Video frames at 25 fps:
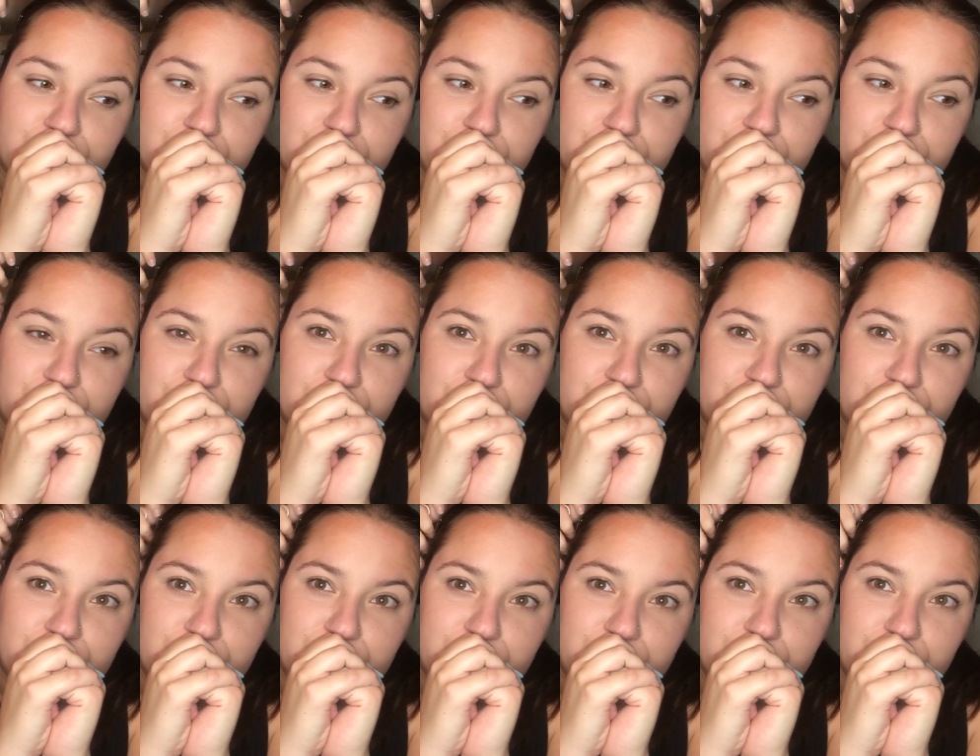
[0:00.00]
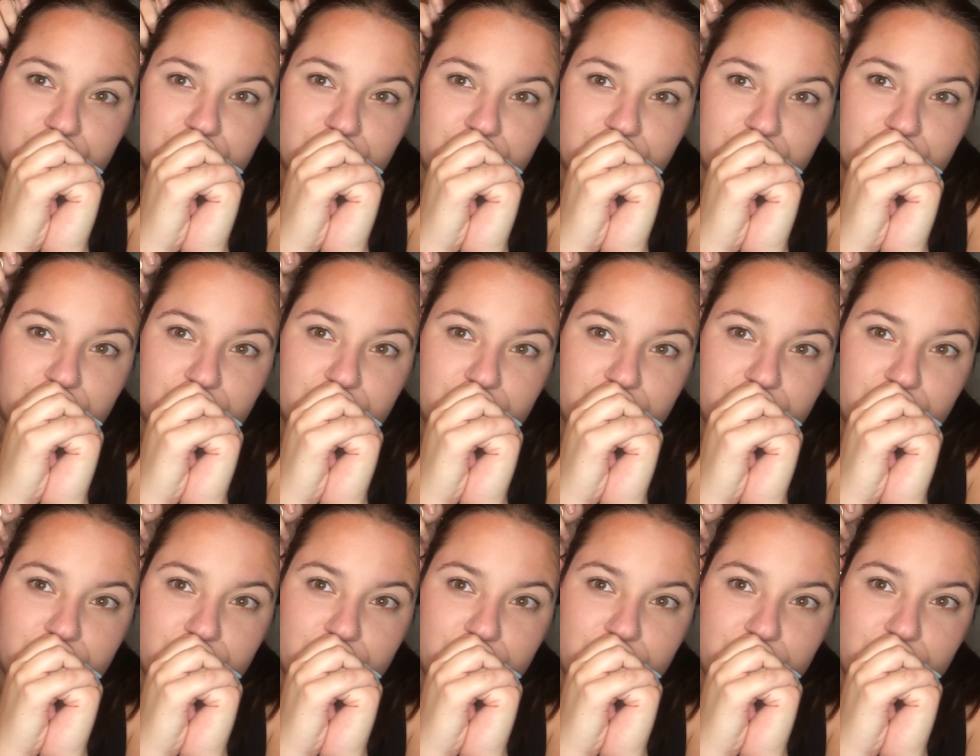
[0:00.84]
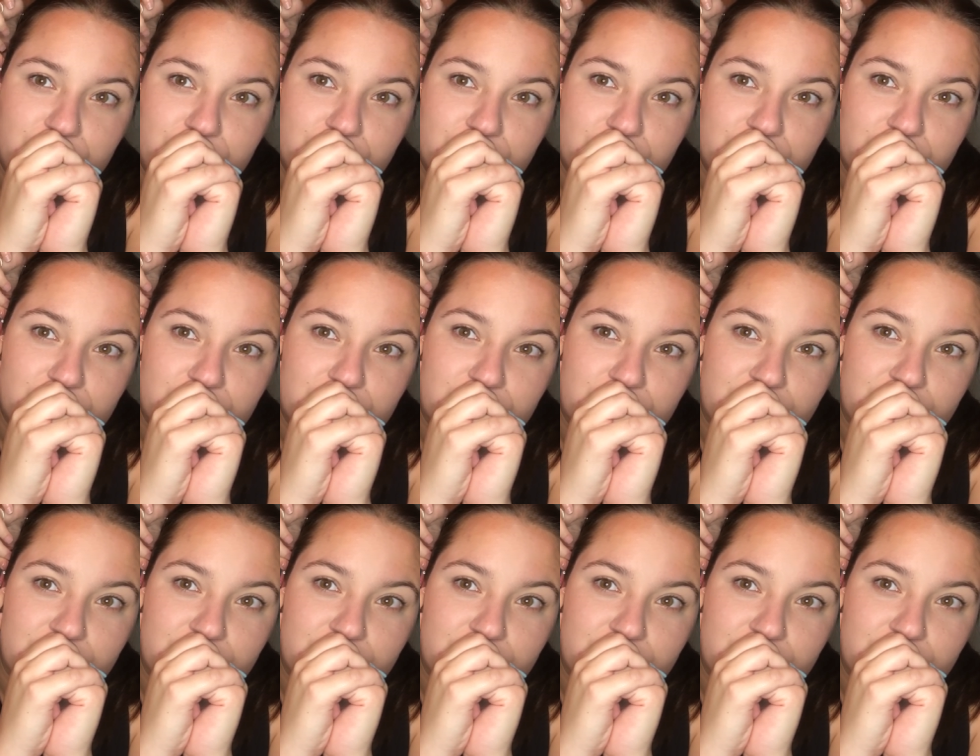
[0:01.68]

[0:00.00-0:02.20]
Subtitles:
scared, I don't even know what to grab anymore.